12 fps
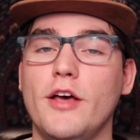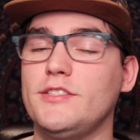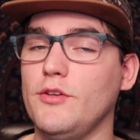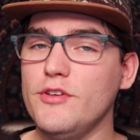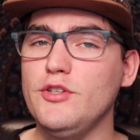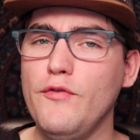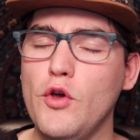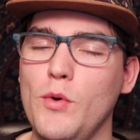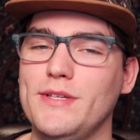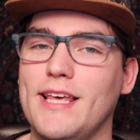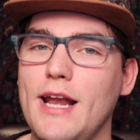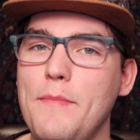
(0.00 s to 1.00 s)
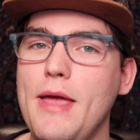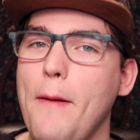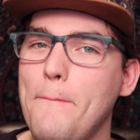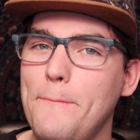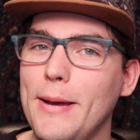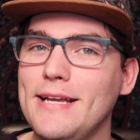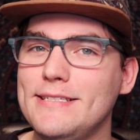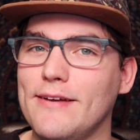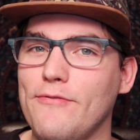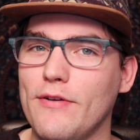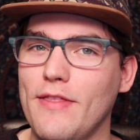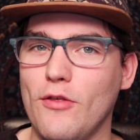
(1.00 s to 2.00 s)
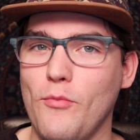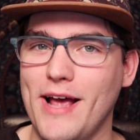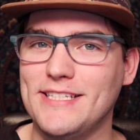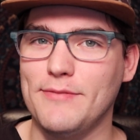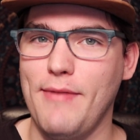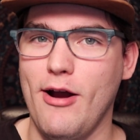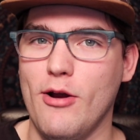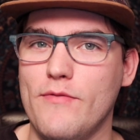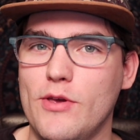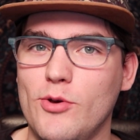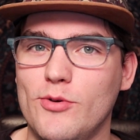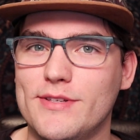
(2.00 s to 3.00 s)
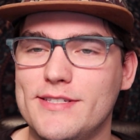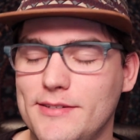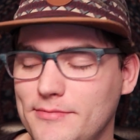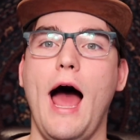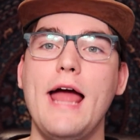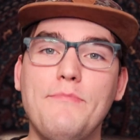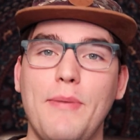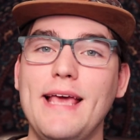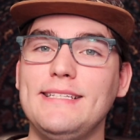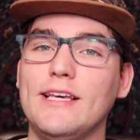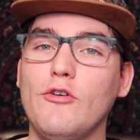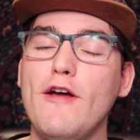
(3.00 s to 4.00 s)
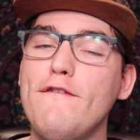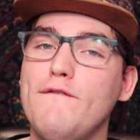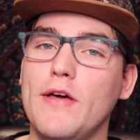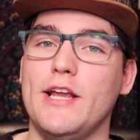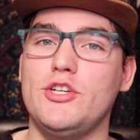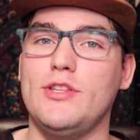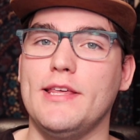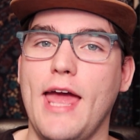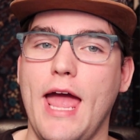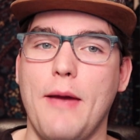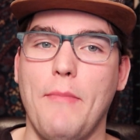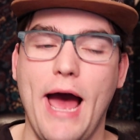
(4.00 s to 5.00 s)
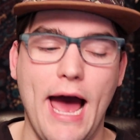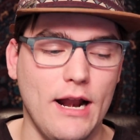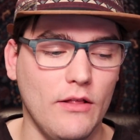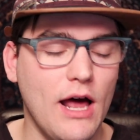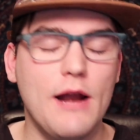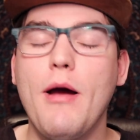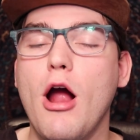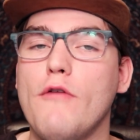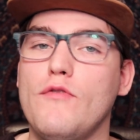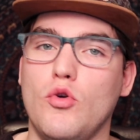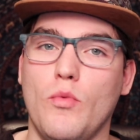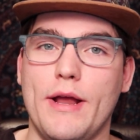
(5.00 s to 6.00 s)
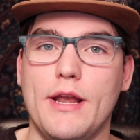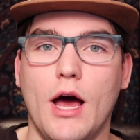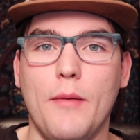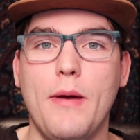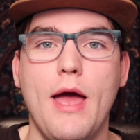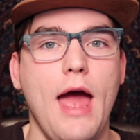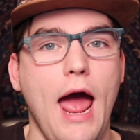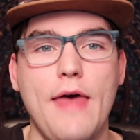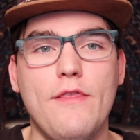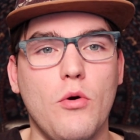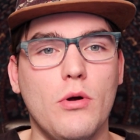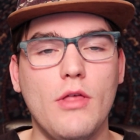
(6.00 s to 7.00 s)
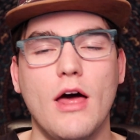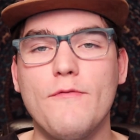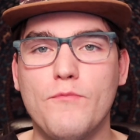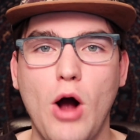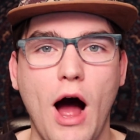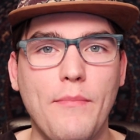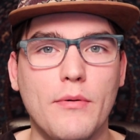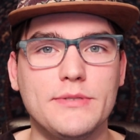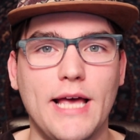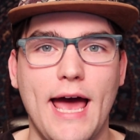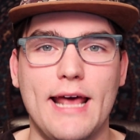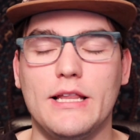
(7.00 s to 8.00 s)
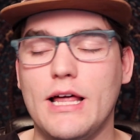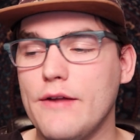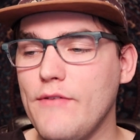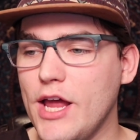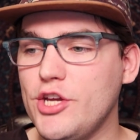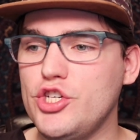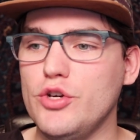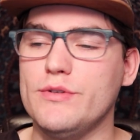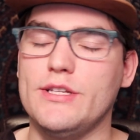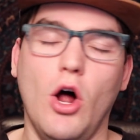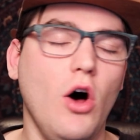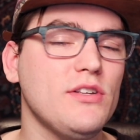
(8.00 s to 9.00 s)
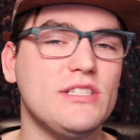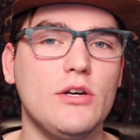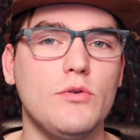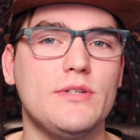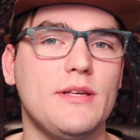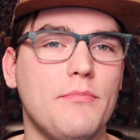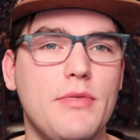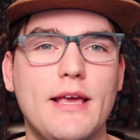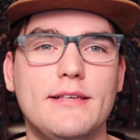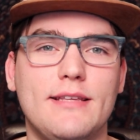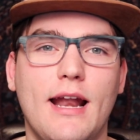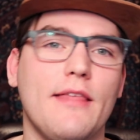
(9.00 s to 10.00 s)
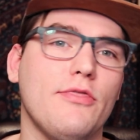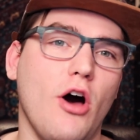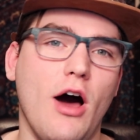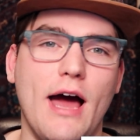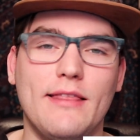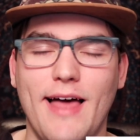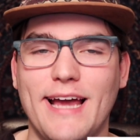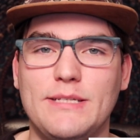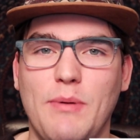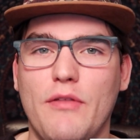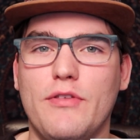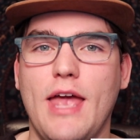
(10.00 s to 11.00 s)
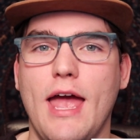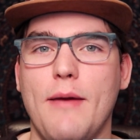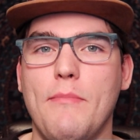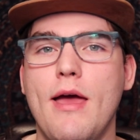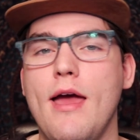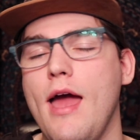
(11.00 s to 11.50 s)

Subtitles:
So this review is going to be a bit different than the rest of my reviews. I basically finished the game, I had a lot of my review written up, and there were a lot of problems, I had a lot of issues, and also some things that I thought I liked about the game.